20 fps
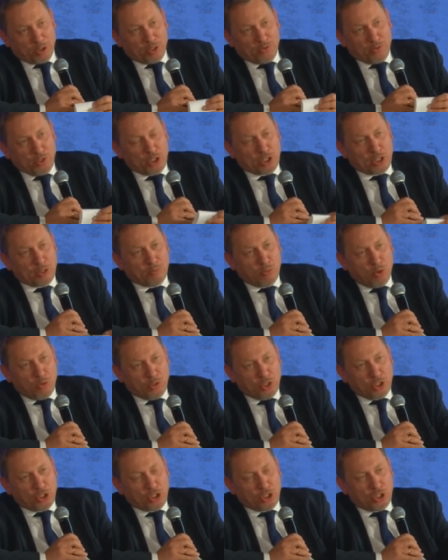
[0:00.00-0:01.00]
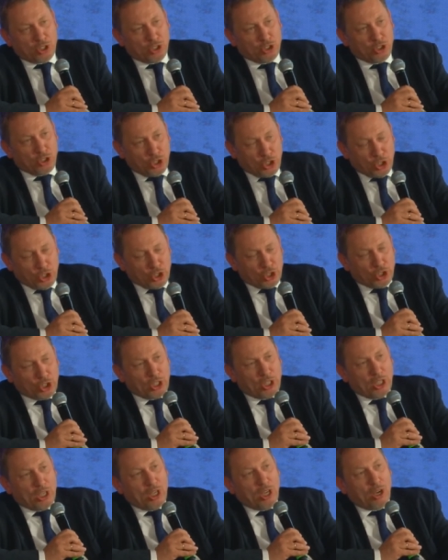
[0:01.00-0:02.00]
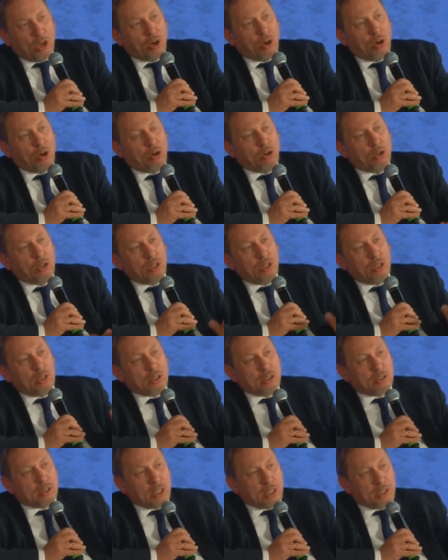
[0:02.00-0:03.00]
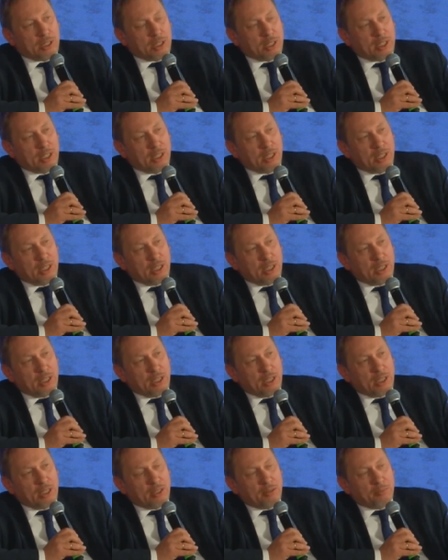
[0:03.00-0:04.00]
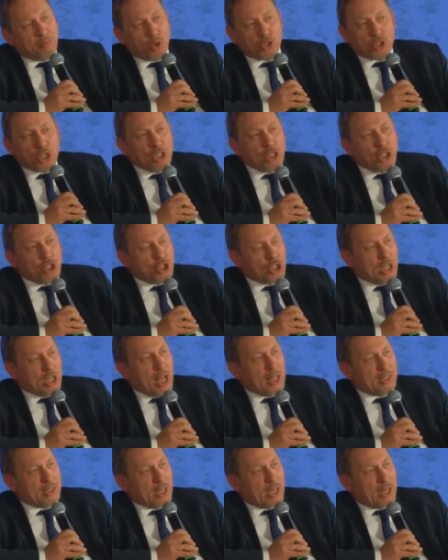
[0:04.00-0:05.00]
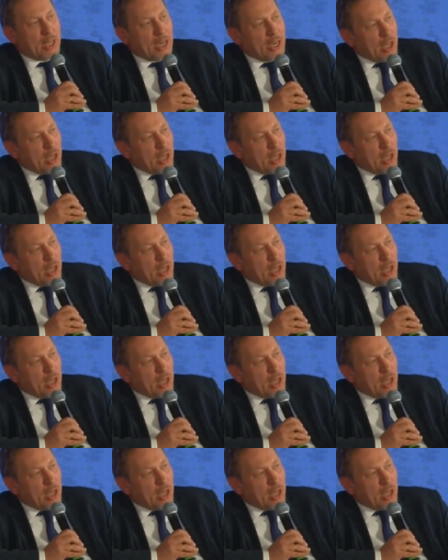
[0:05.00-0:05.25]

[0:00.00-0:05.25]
In different areas of life we could speak